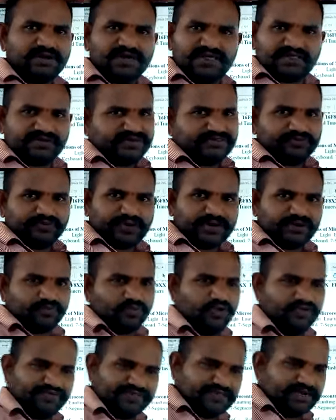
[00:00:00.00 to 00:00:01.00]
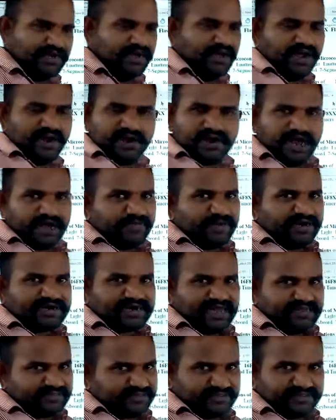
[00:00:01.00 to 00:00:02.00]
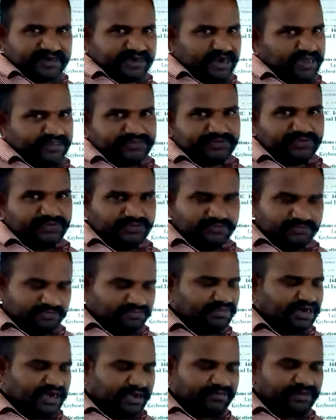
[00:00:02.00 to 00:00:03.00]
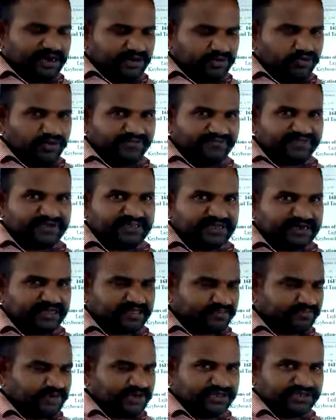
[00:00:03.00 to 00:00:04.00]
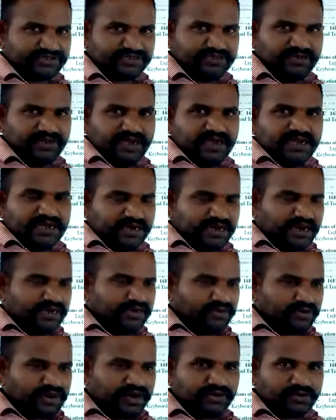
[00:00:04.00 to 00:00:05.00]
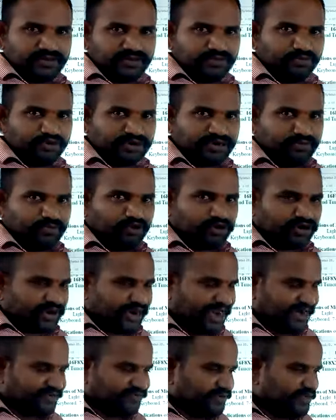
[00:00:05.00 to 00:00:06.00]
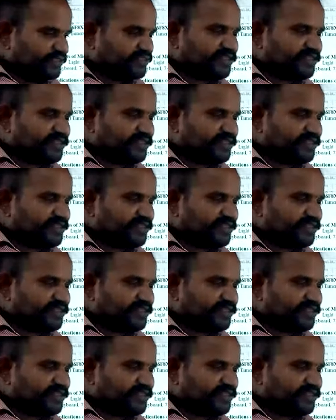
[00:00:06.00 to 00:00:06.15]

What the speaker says: Otherwise, we can go with the normal transistor also, but I am not going for that explanation in order to control the motor activities.